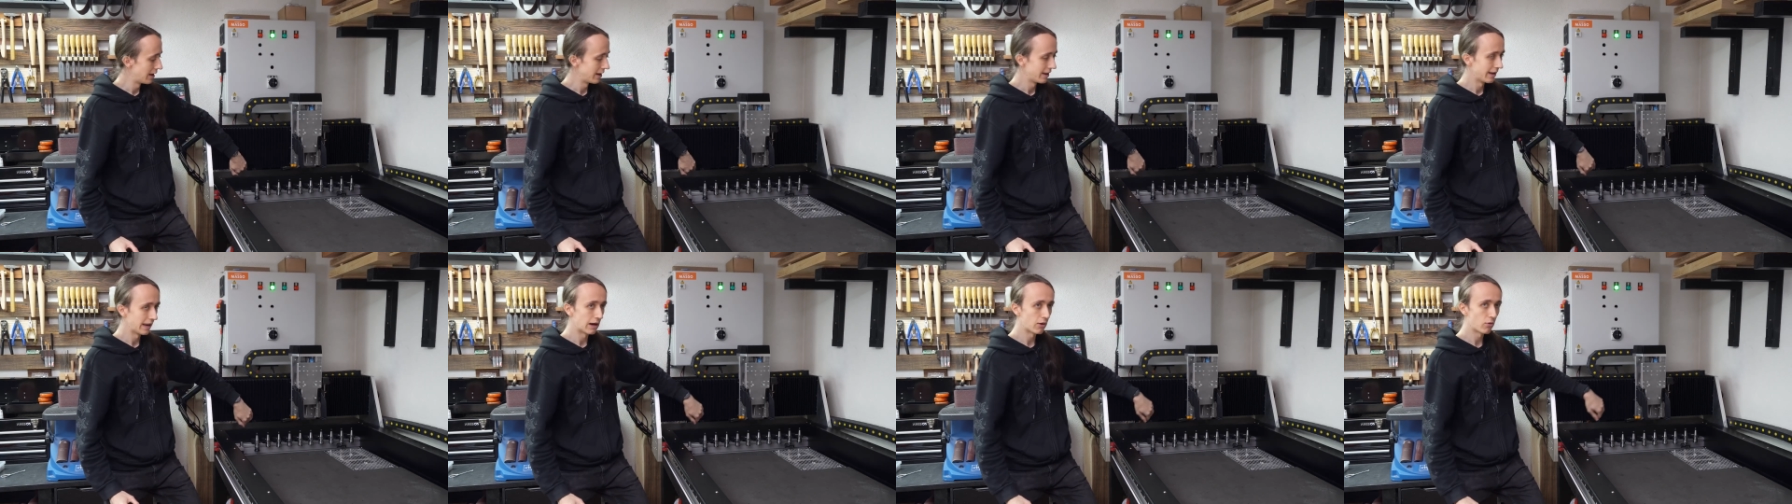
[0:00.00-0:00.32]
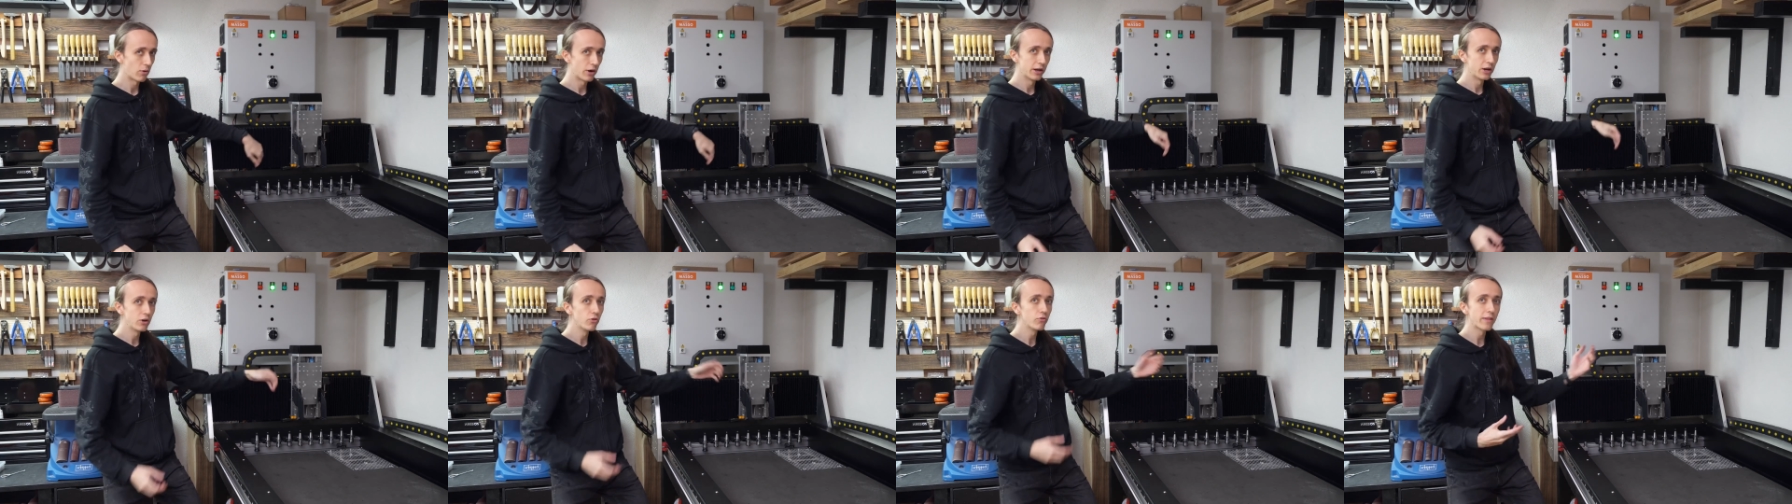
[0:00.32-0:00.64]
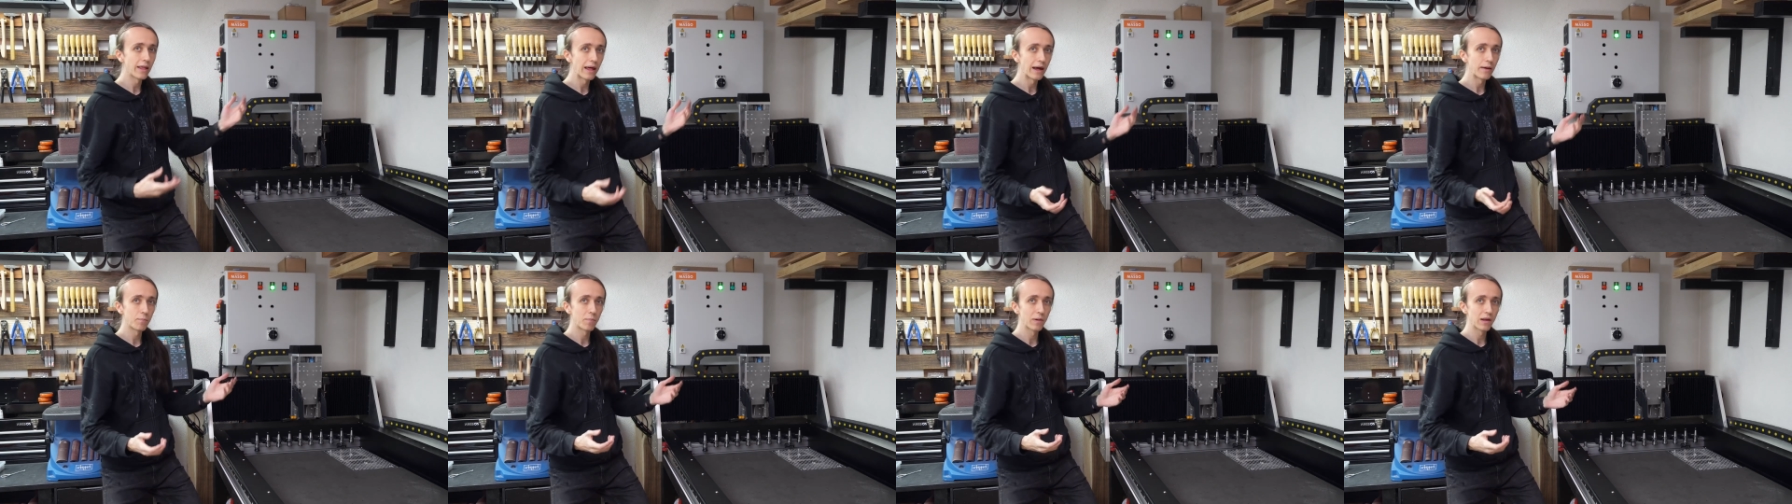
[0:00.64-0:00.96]
Now, I knew
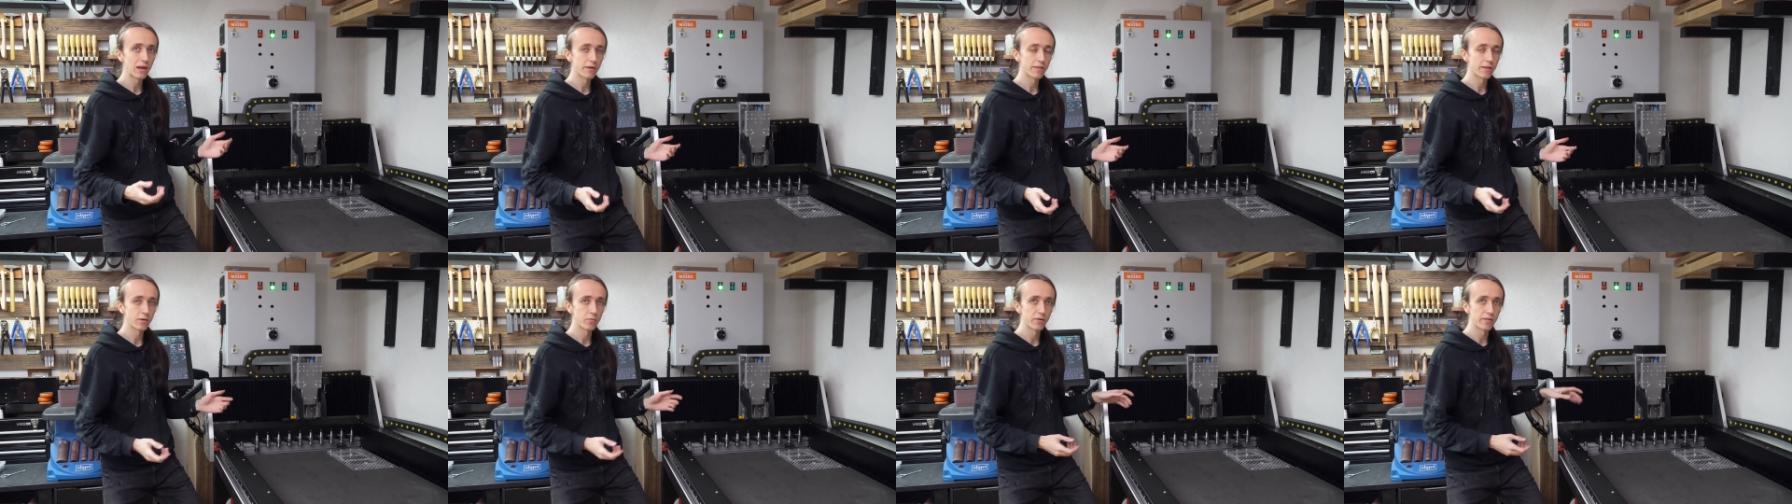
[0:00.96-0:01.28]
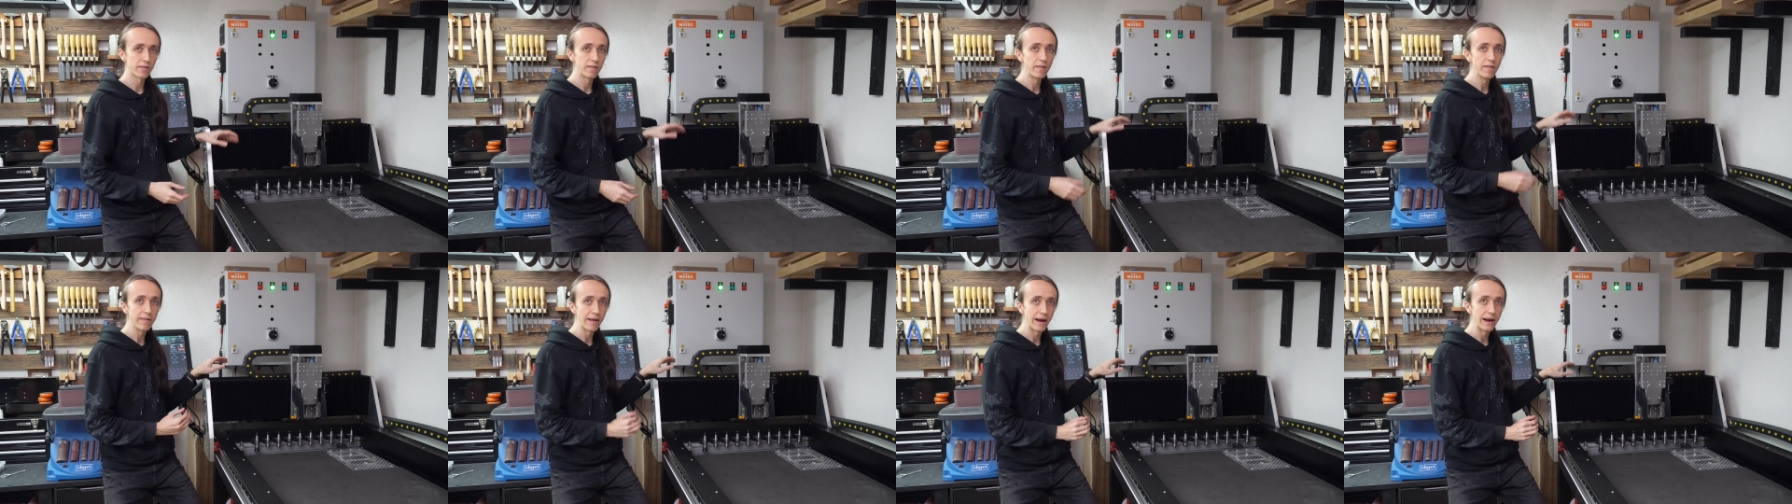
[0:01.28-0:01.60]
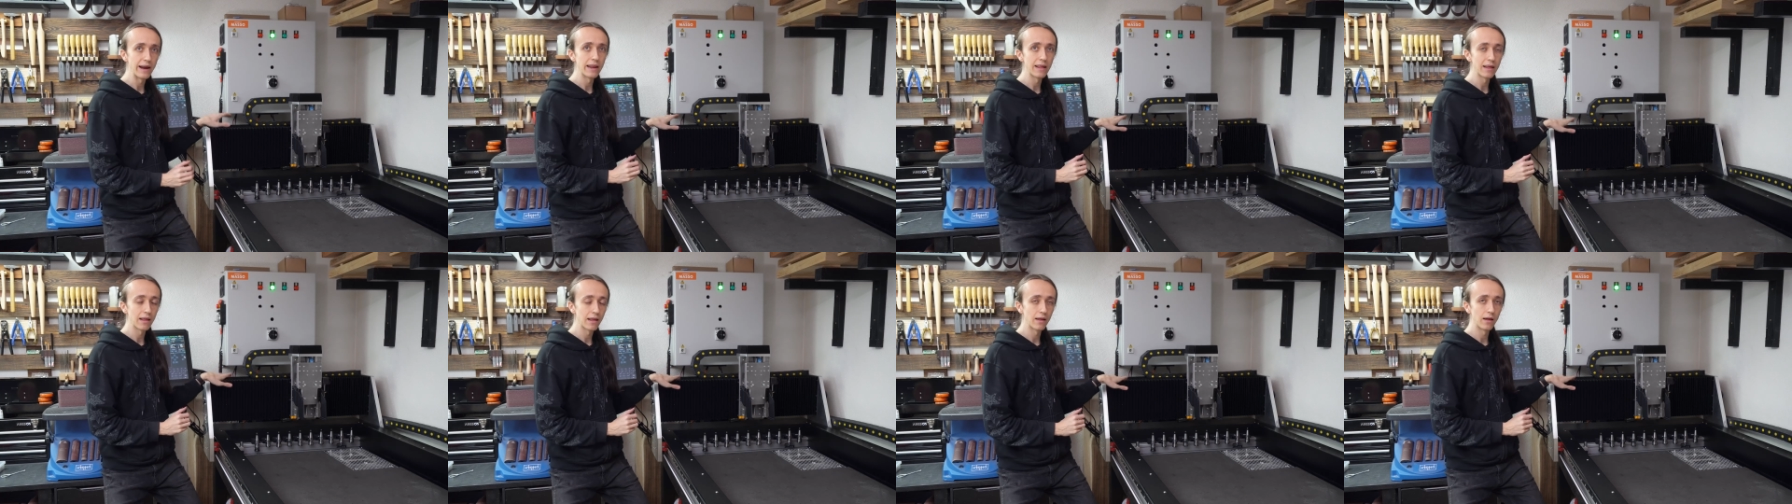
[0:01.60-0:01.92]
that because I was
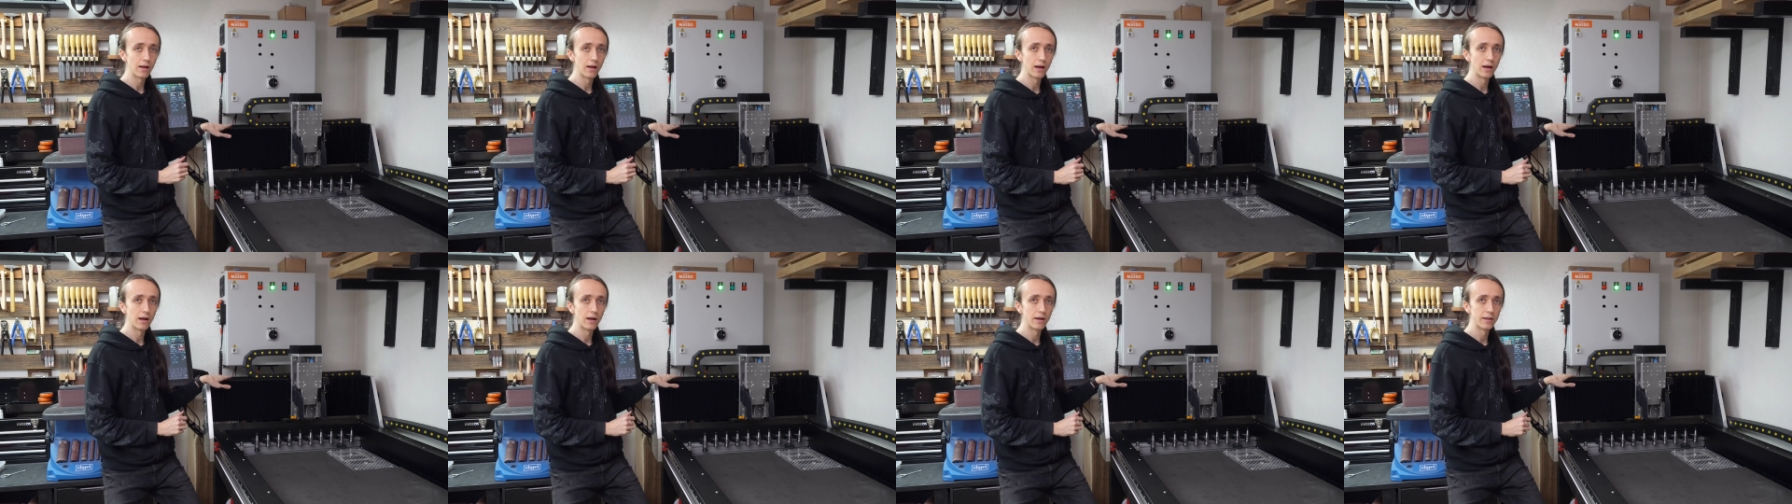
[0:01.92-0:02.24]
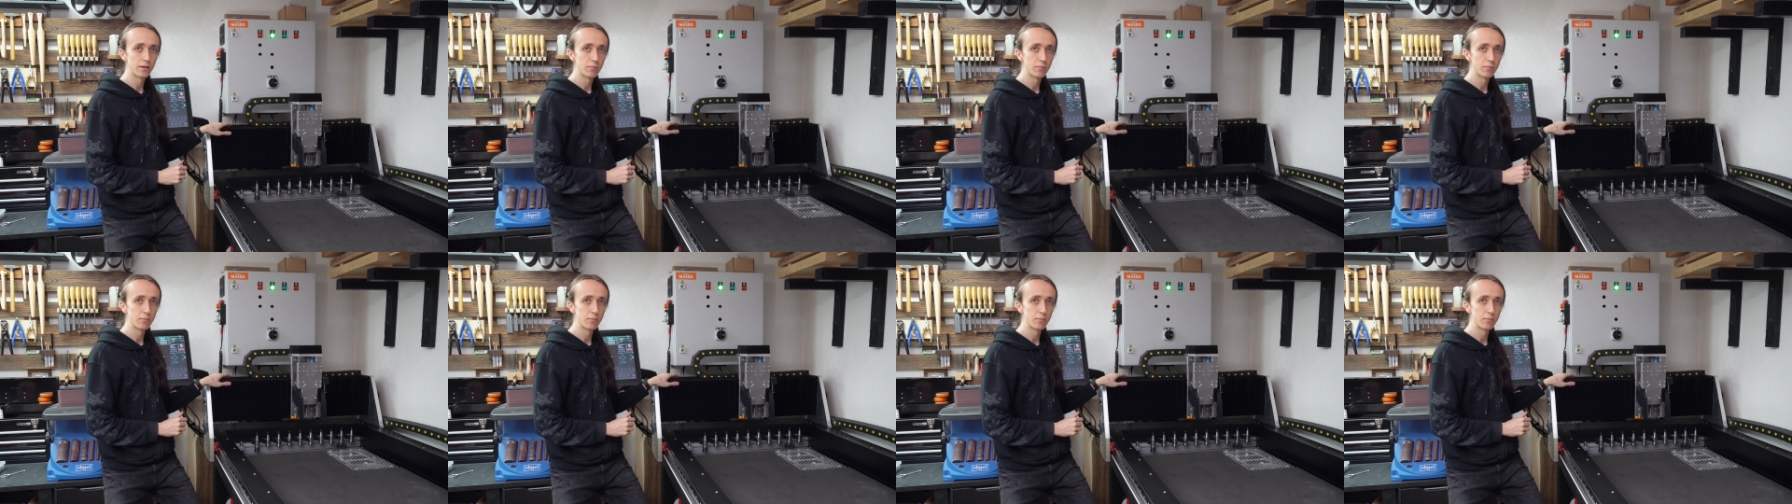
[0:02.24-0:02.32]
designing uh,